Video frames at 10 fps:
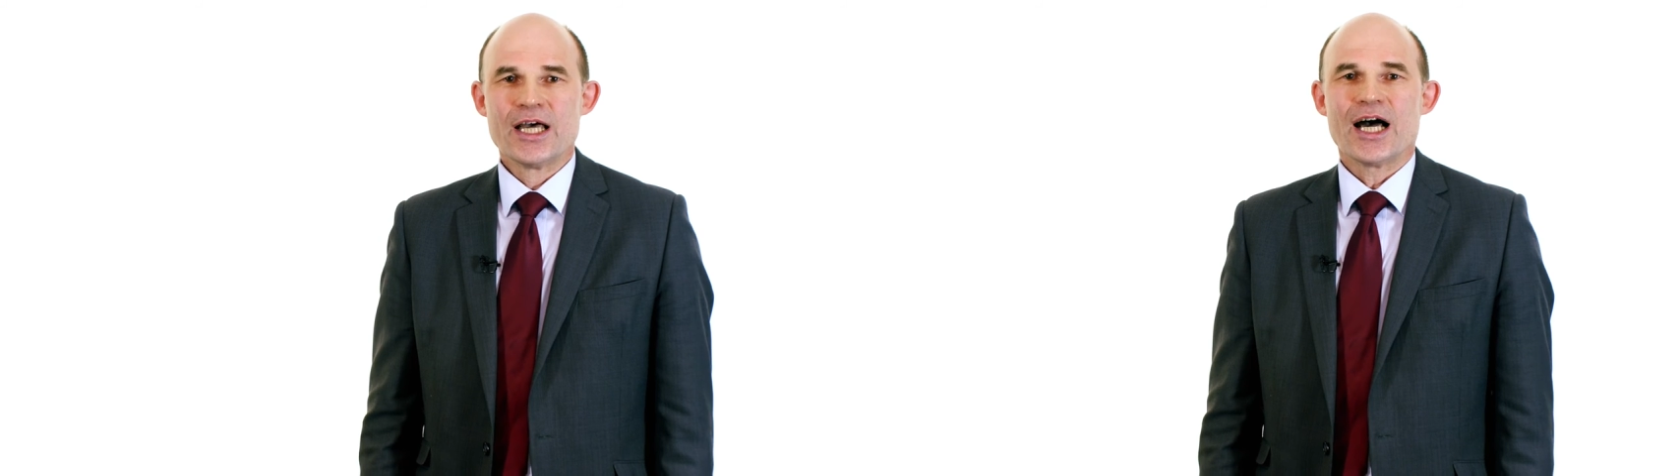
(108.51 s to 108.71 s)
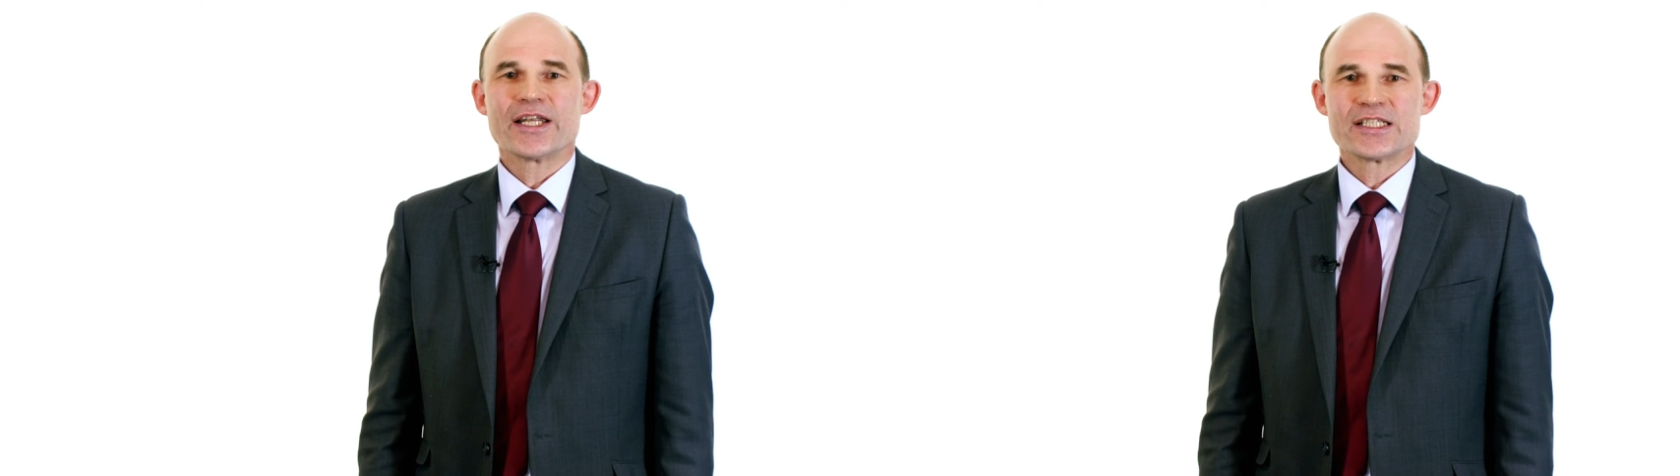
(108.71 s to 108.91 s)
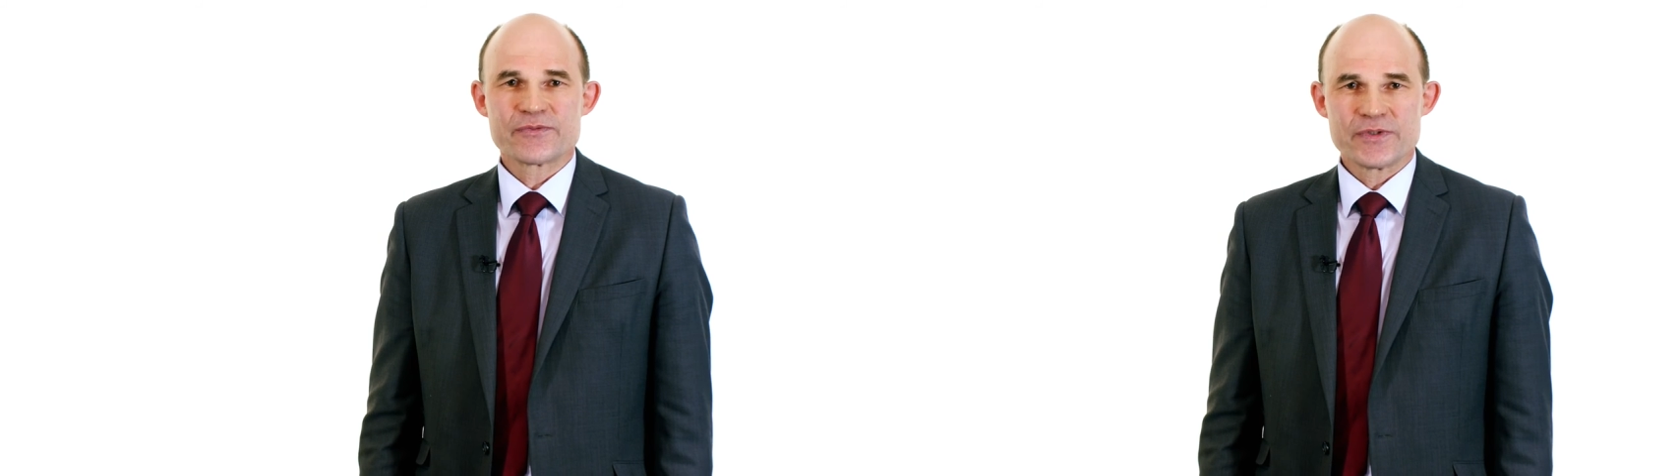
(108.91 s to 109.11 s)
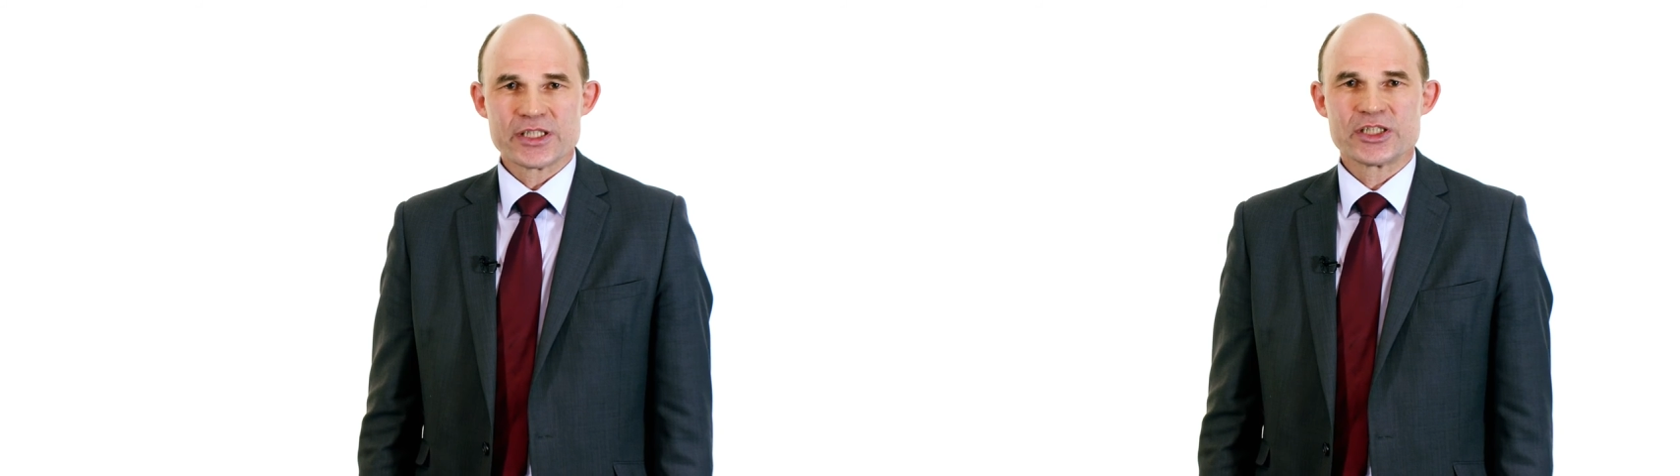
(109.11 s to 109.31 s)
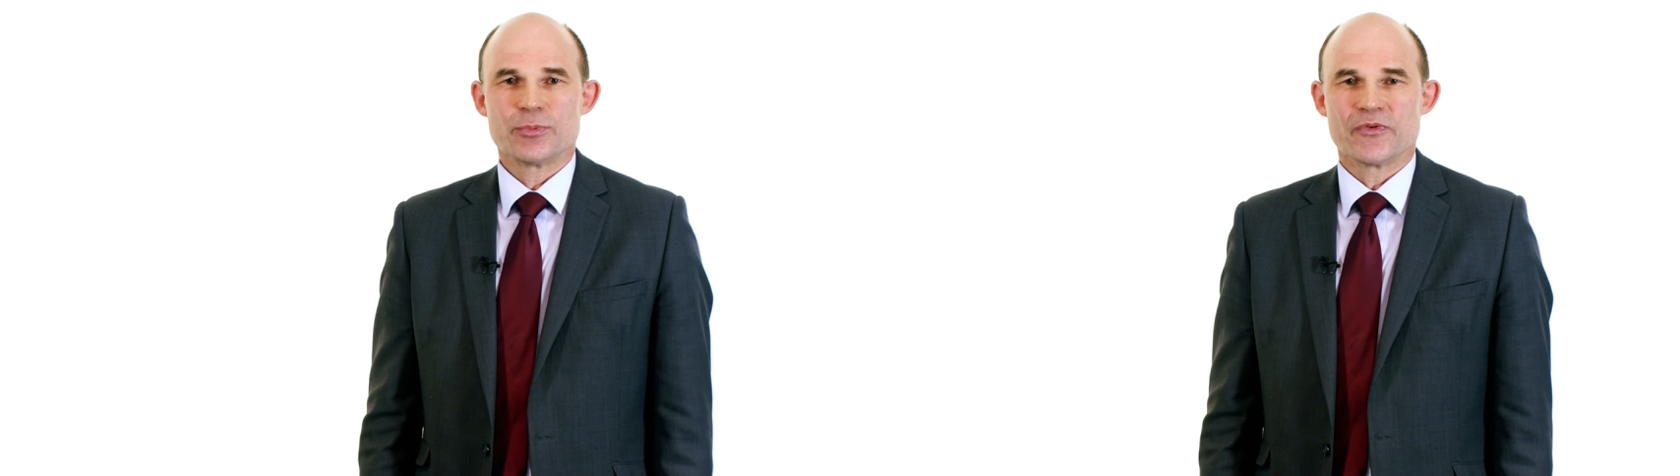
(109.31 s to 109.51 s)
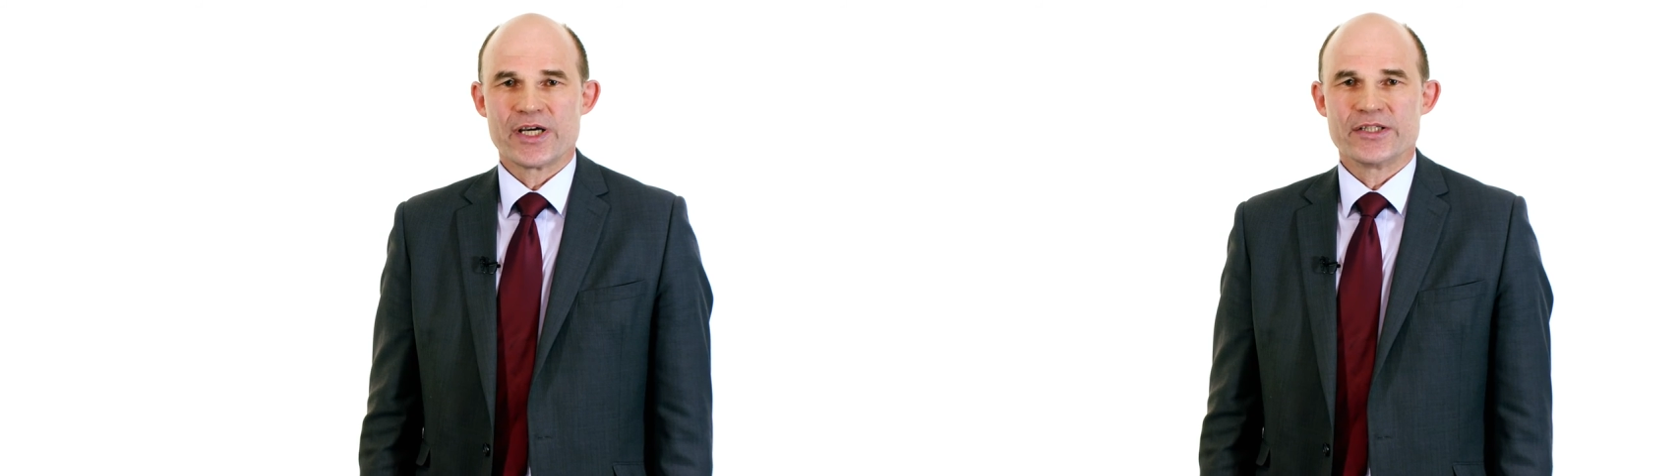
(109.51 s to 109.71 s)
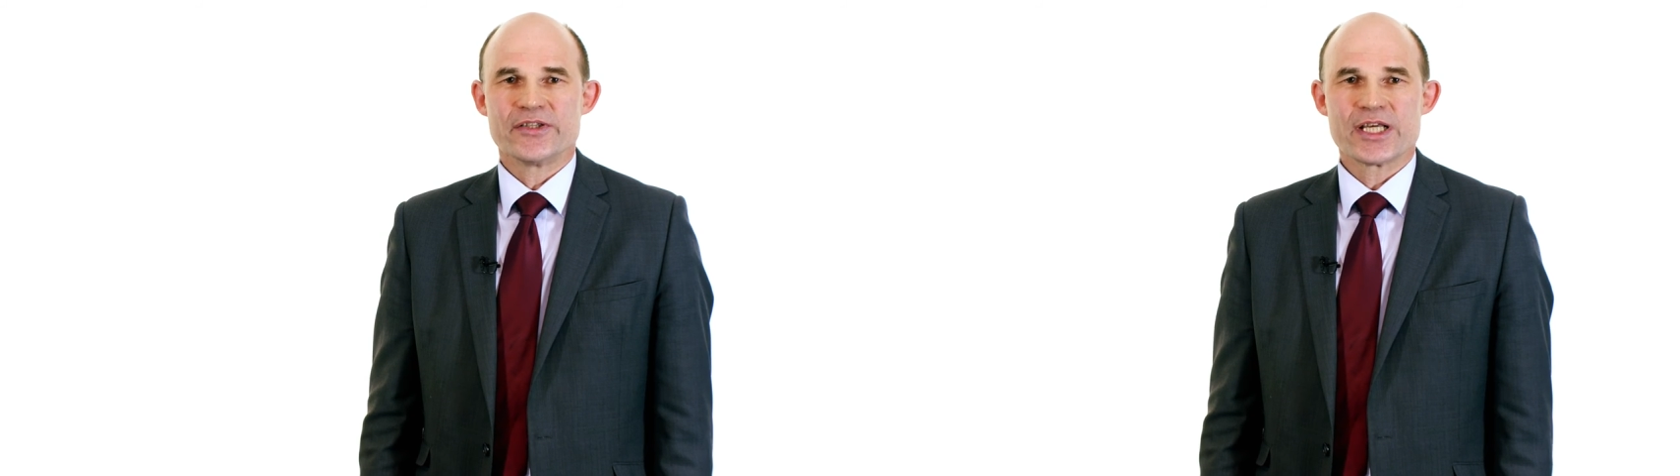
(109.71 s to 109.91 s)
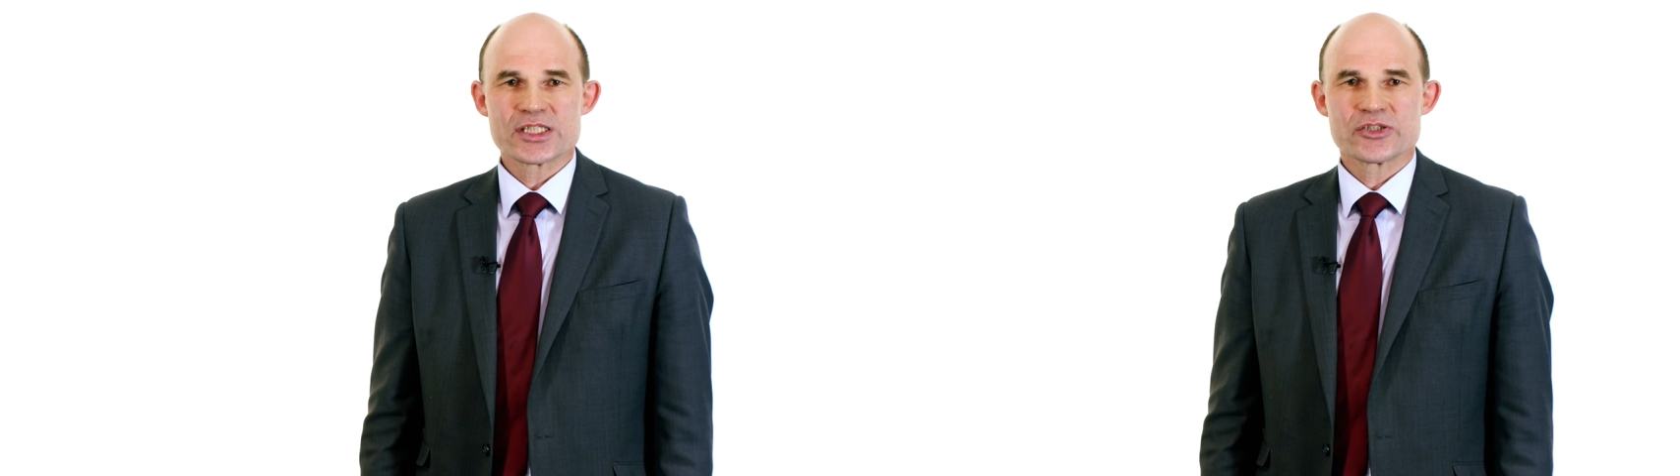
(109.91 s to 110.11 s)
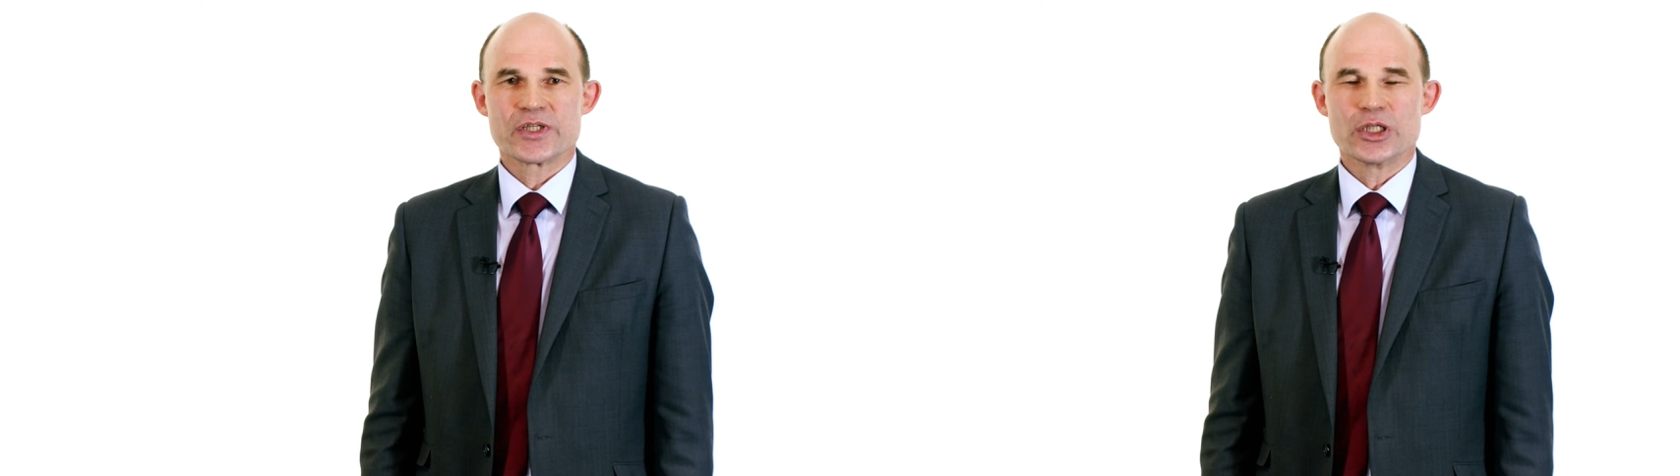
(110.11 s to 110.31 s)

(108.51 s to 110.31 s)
and is failing to provide the necessary